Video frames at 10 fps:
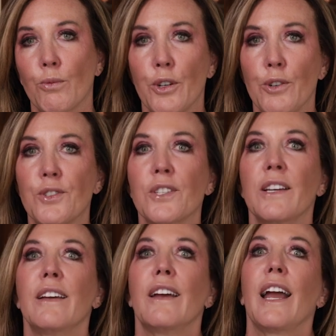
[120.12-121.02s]
roots,
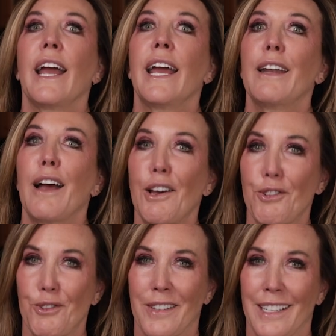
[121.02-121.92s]
and
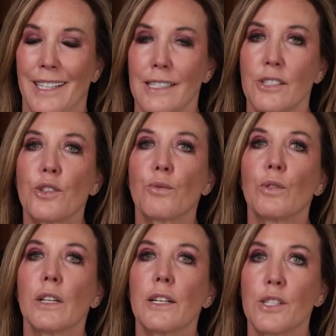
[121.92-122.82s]
other things to
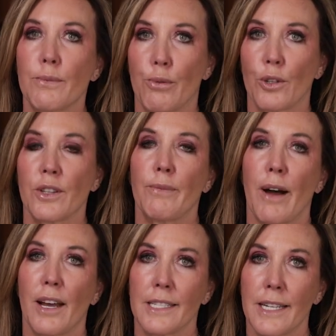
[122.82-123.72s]
really support the
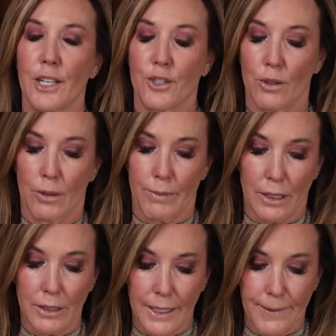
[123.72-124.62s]
body's natural
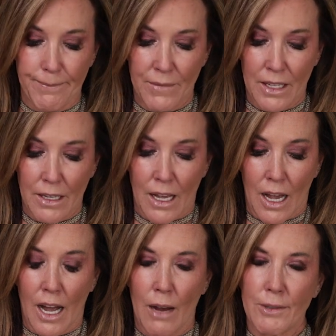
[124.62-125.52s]
ability.
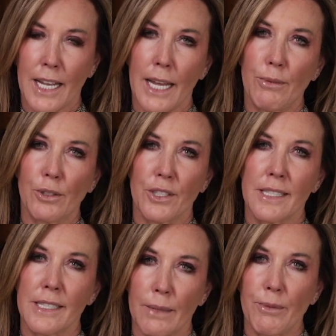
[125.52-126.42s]
I was able to
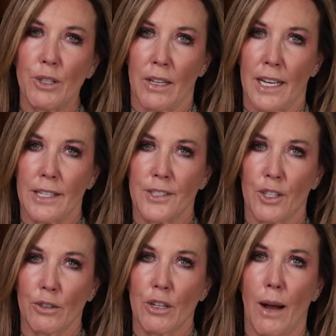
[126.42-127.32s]
stimulate
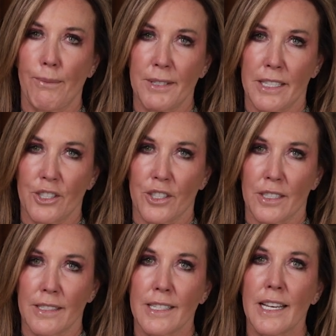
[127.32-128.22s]
certain
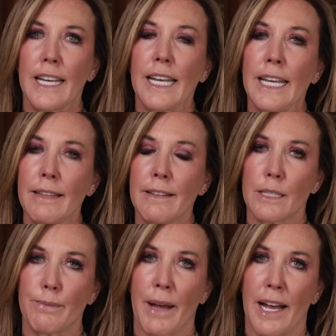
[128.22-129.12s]
compositions in
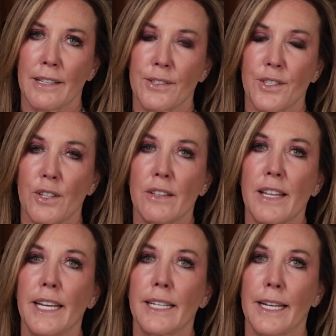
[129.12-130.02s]
this patent so that
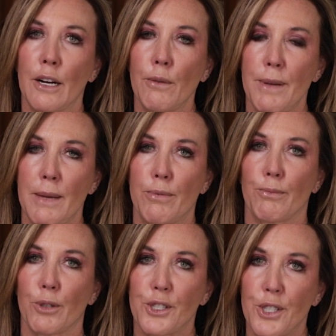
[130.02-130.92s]
they could help people
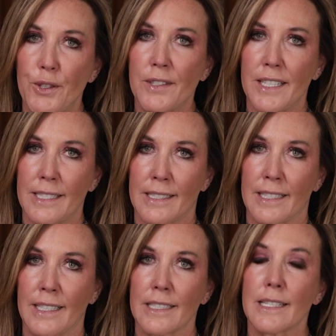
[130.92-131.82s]
produce these
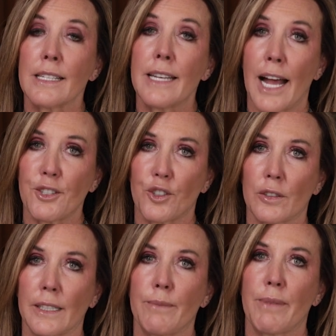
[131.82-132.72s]
things
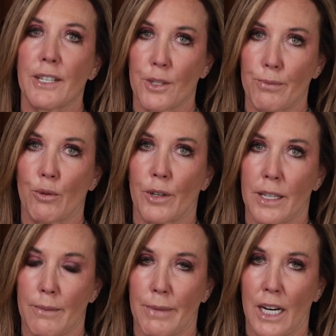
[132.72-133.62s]
naturally by
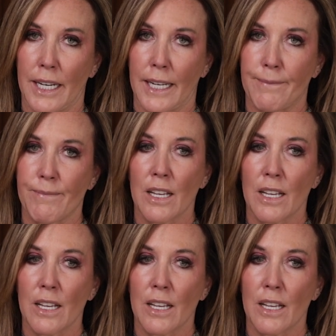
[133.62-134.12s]
supporting the body.